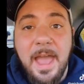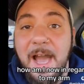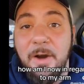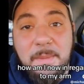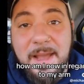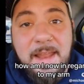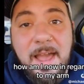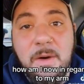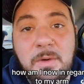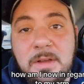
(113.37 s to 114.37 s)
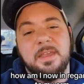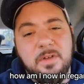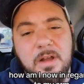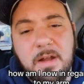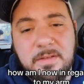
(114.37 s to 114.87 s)
How am I now in
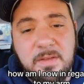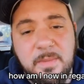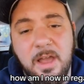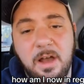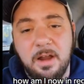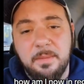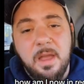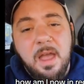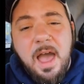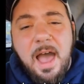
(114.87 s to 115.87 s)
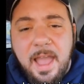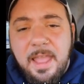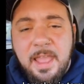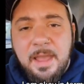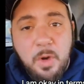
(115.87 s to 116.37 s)
regards to my arm? I
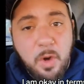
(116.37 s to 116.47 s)
am